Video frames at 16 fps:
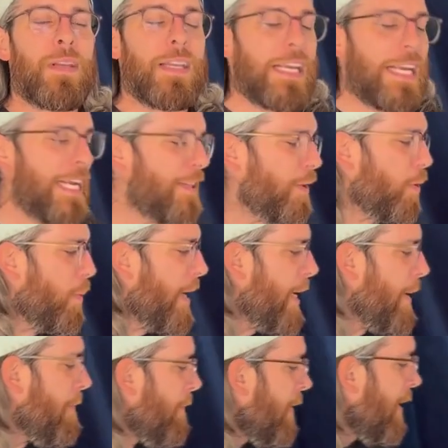Either
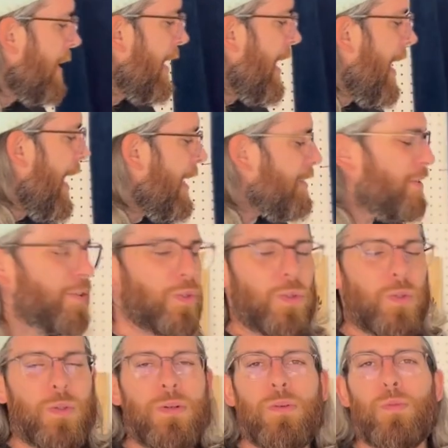way,
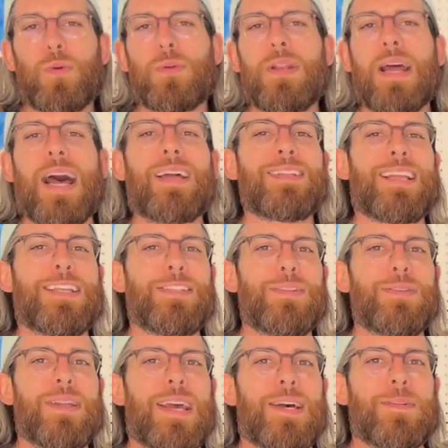Xtool will not let
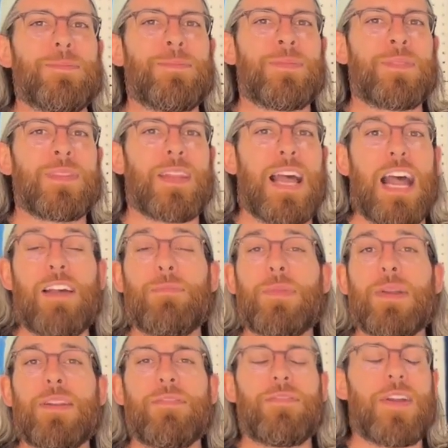you down. I've
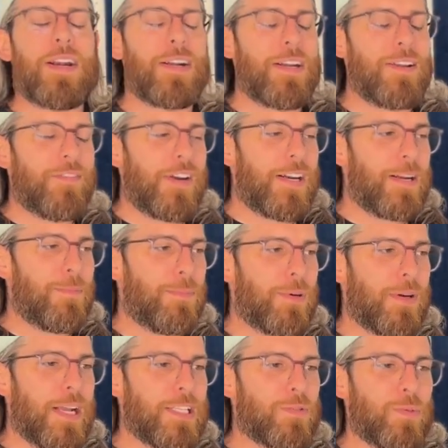been very, very
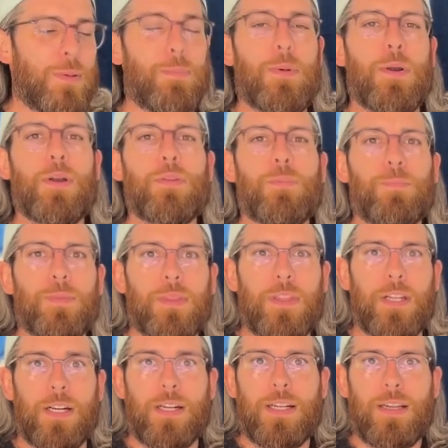impressed with both
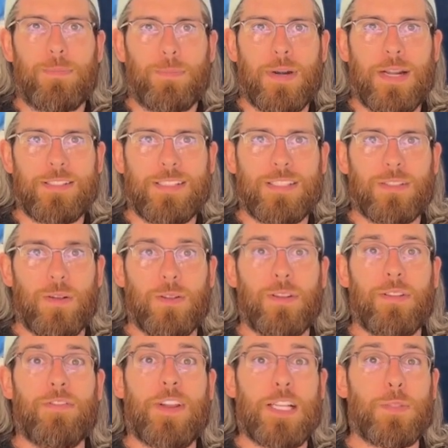their presence on
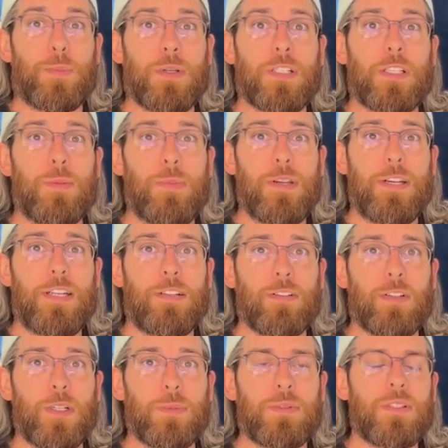the Facebook community
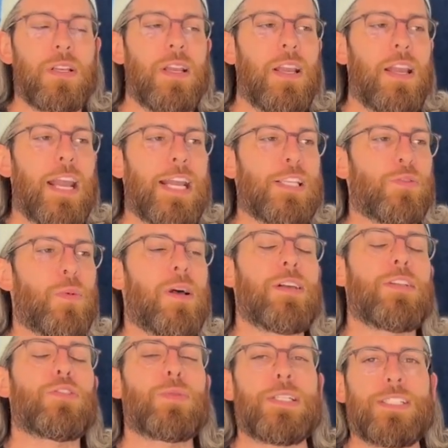groups as
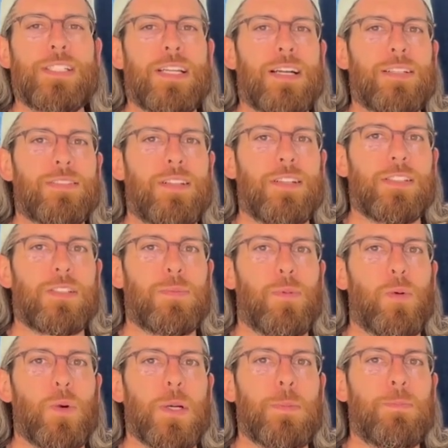well as reaching out to their
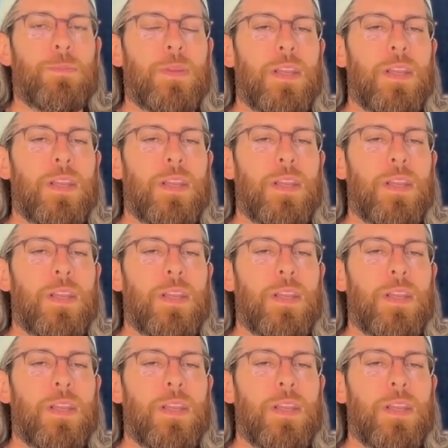support.